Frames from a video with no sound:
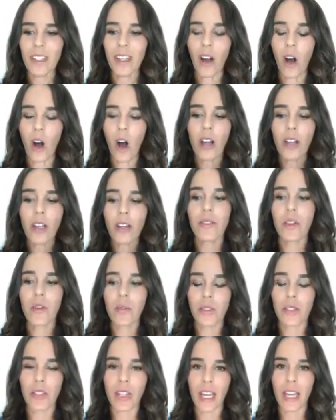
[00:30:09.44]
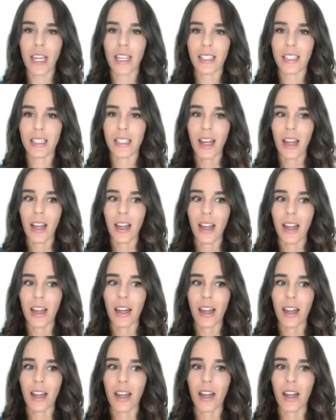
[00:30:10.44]
All of those things,
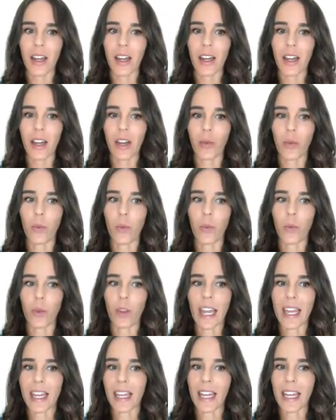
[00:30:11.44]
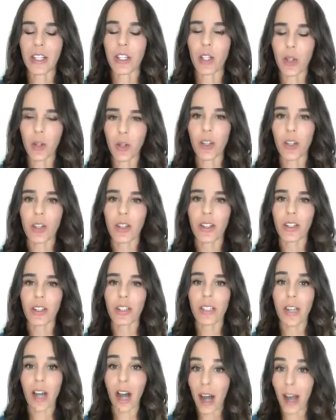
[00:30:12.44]
like it took
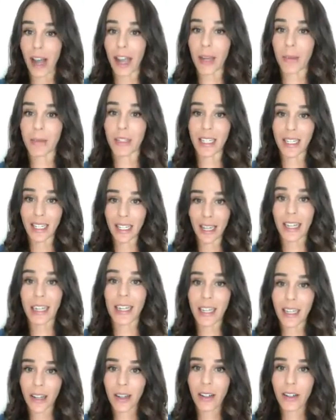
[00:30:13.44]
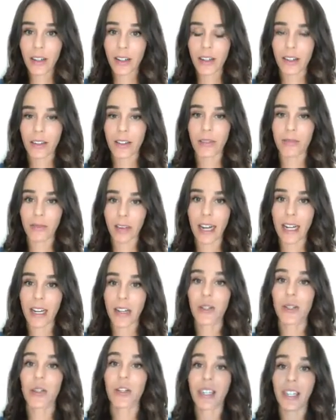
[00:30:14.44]
time to get here, right?
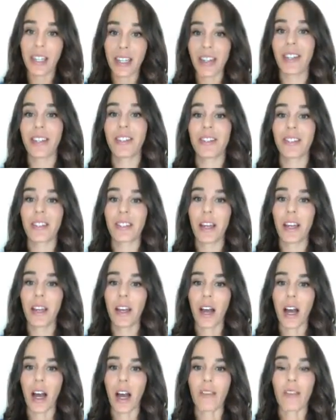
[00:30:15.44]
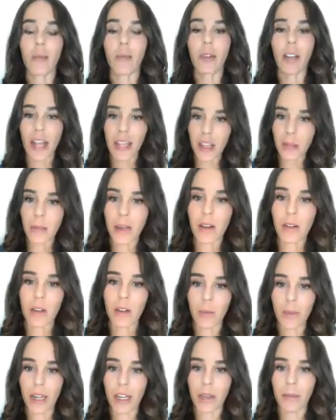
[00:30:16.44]
It took years of applying the
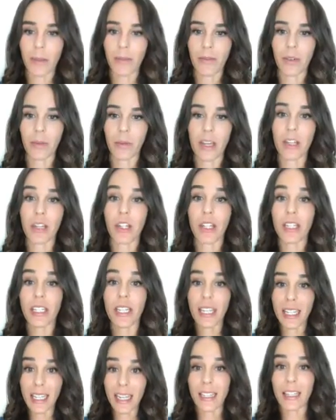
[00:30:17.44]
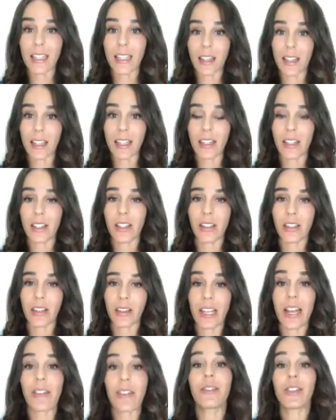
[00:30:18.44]
medical medium information to get to this
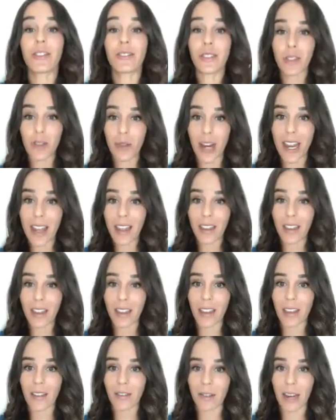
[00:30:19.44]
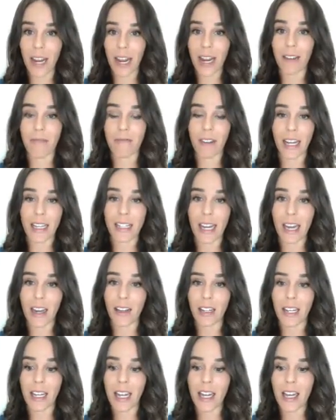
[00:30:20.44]
level of strength, right? And
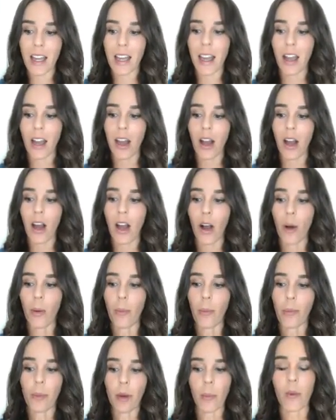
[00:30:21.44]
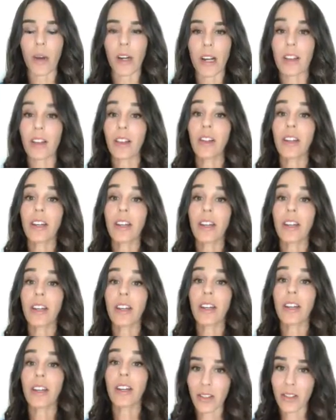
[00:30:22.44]
vitality. But when I look at
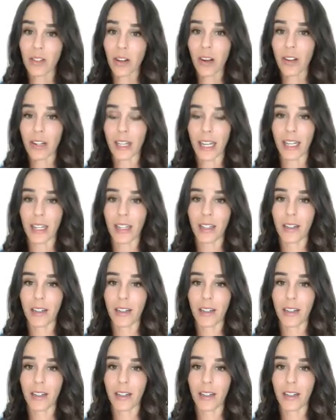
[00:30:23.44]
where I started,